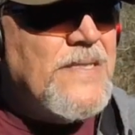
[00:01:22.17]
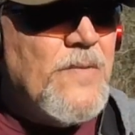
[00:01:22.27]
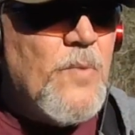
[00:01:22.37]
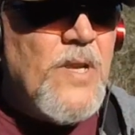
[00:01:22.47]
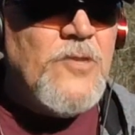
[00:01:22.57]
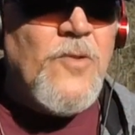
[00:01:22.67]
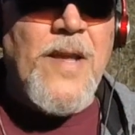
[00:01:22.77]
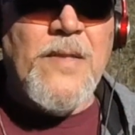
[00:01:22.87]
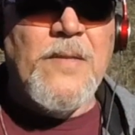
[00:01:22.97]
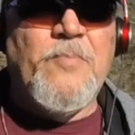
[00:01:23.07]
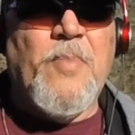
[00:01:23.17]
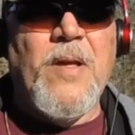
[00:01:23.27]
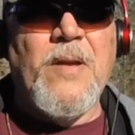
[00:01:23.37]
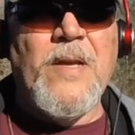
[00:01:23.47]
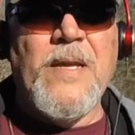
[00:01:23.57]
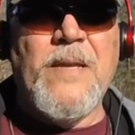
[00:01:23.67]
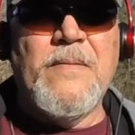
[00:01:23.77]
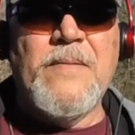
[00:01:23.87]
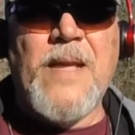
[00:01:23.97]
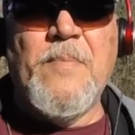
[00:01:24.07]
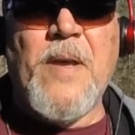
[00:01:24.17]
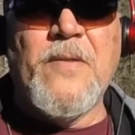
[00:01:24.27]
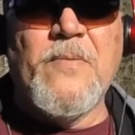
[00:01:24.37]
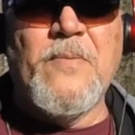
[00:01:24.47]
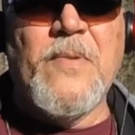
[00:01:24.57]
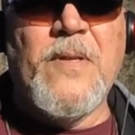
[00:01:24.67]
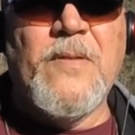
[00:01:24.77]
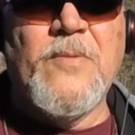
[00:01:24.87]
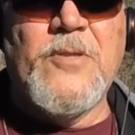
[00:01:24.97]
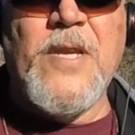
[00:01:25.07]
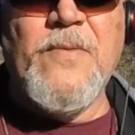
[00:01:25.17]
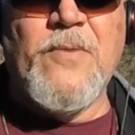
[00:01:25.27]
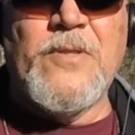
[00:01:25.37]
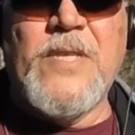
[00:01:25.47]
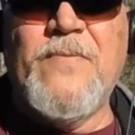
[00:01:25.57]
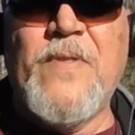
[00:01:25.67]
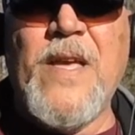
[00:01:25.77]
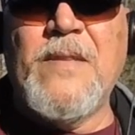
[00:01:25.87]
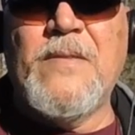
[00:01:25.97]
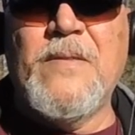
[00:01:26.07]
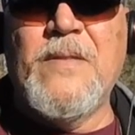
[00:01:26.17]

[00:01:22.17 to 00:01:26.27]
I said, well, let's try the plug down by the receiver and see if that